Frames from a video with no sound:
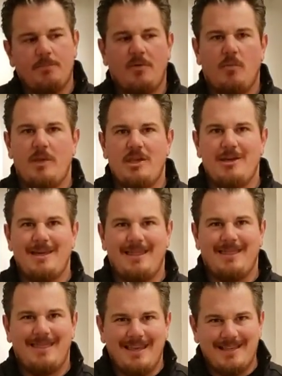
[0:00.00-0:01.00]
but when you
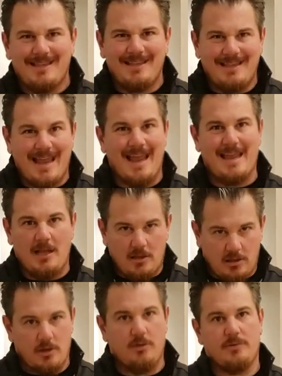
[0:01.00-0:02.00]
get this dang
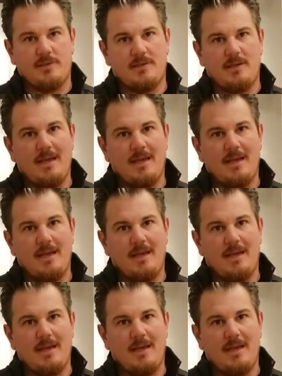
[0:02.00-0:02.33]
close,